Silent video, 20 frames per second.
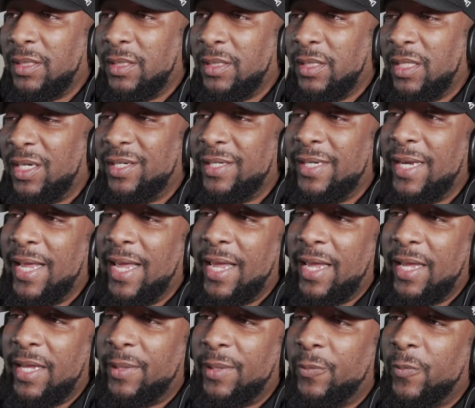Her
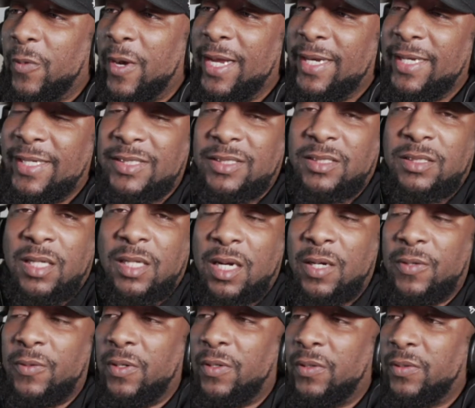name, Raining
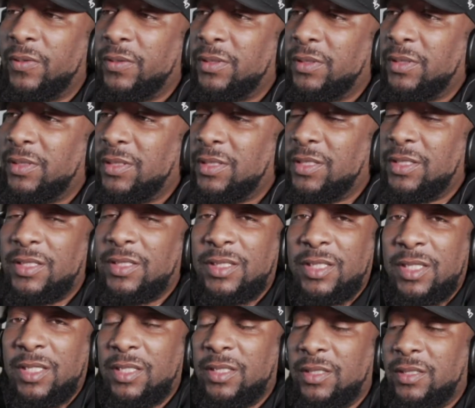Sorrow.
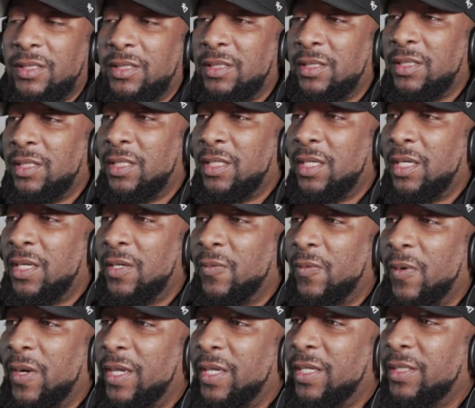Sheesh.
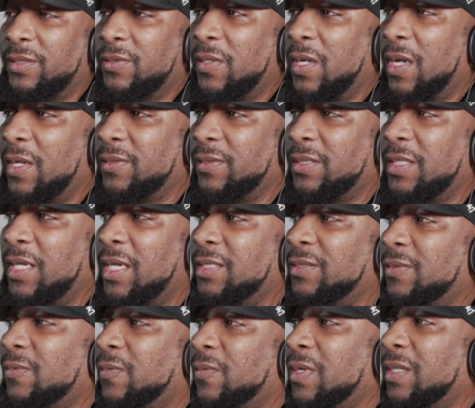Raindrop,
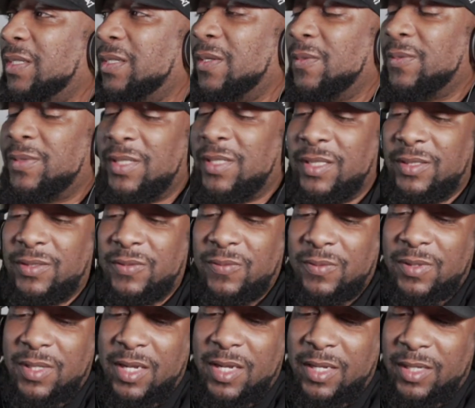says rain, you know what I'm saying? She
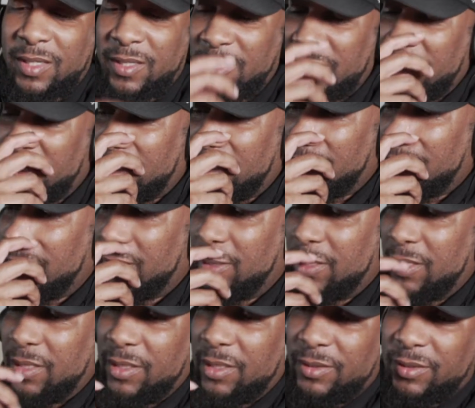was like,
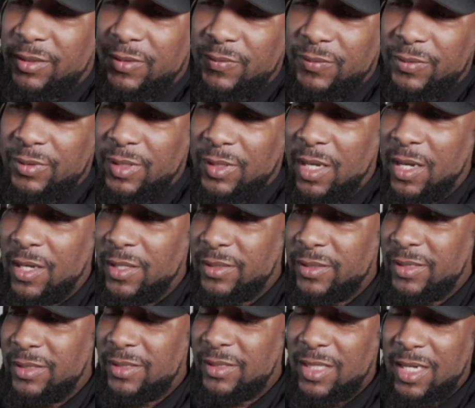she was
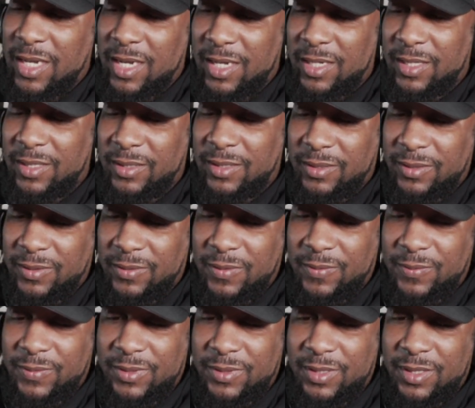lost inside, you know what
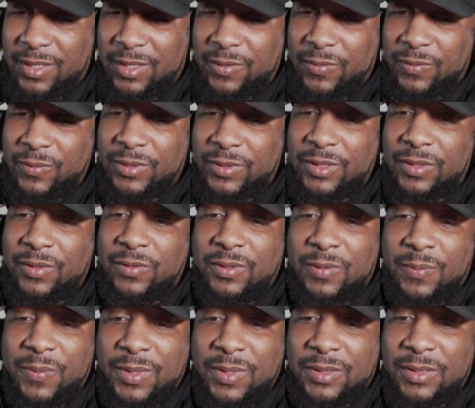I'm saying? Who she
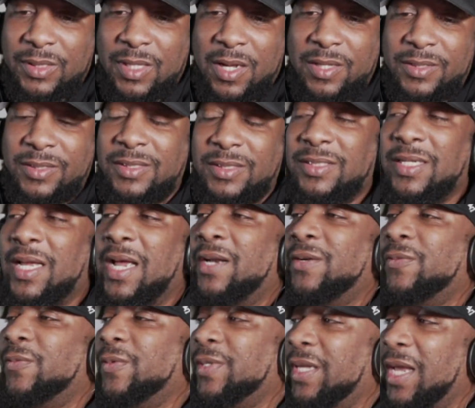used to be is lost inside
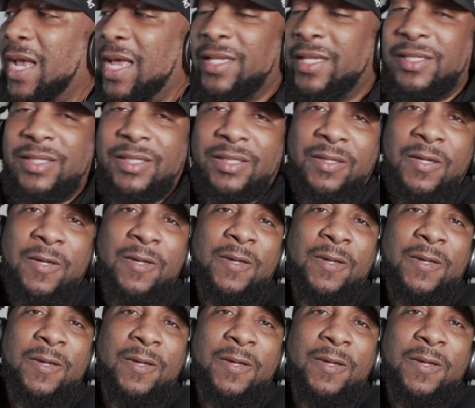of reality.